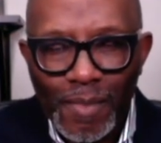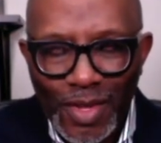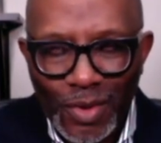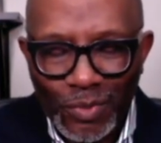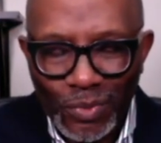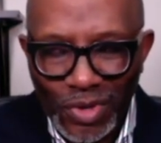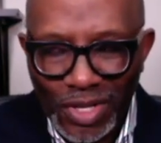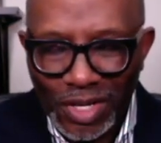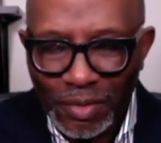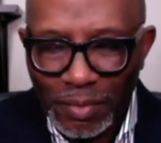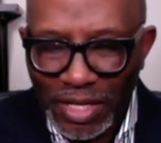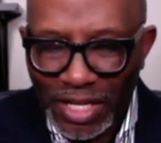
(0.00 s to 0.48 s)

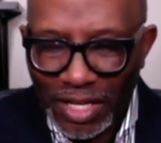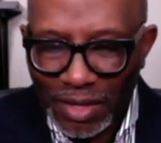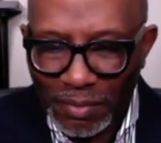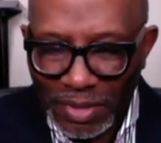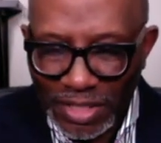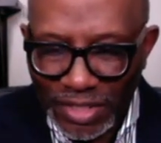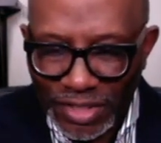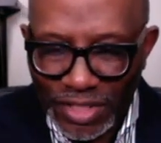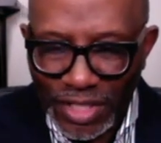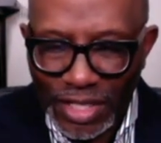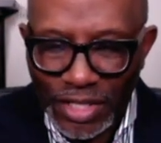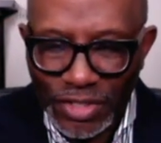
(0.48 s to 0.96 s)
We're going to become
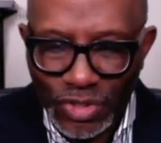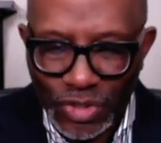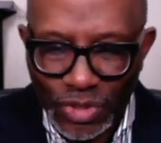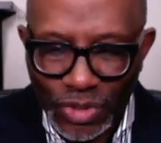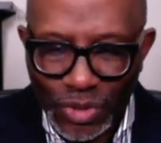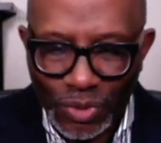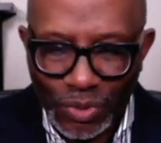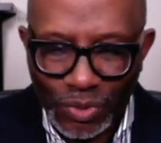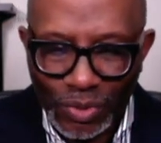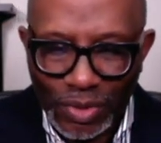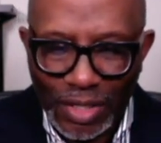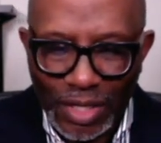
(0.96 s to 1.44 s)

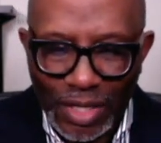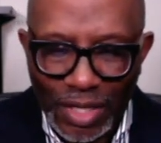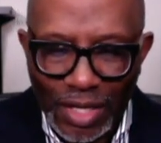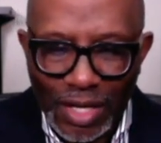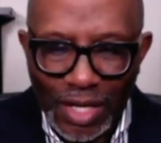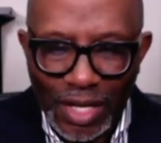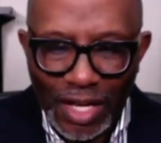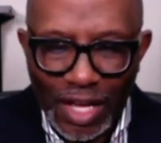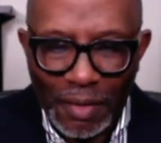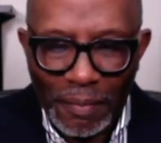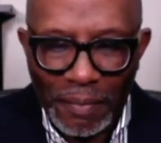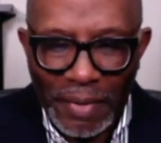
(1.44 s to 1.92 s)
intentional
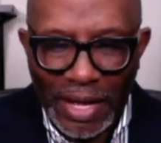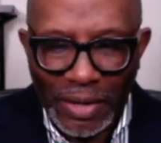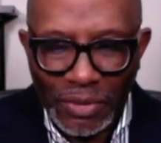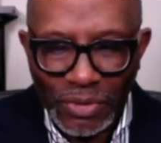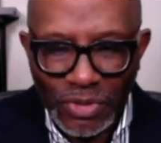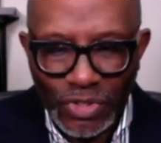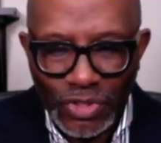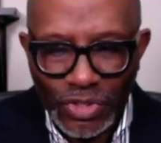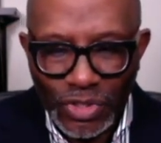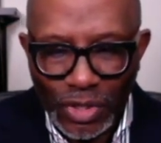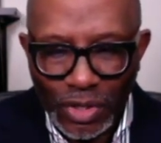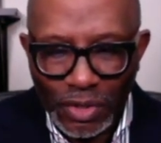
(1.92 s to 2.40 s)

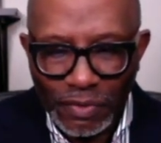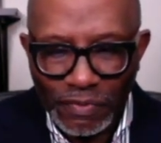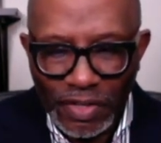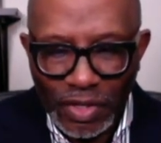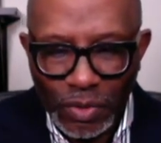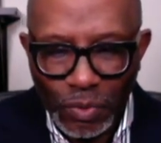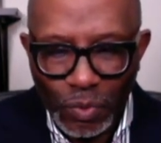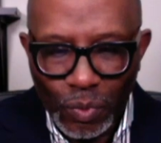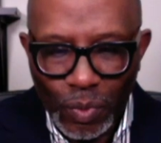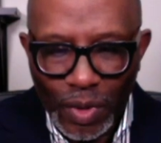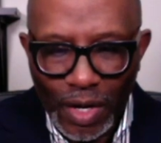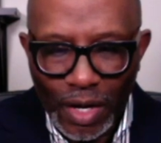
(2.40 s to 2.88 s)
about
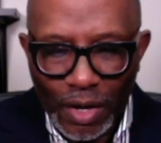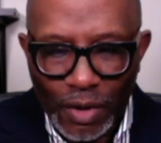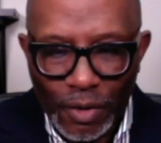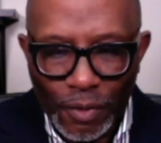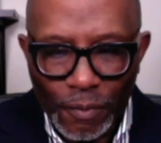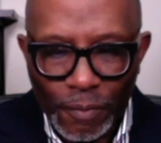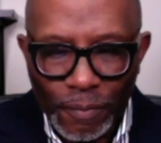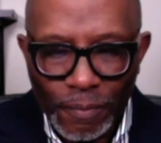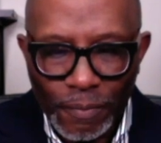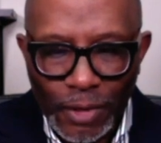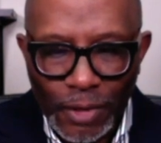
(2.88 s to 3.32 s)
serving well.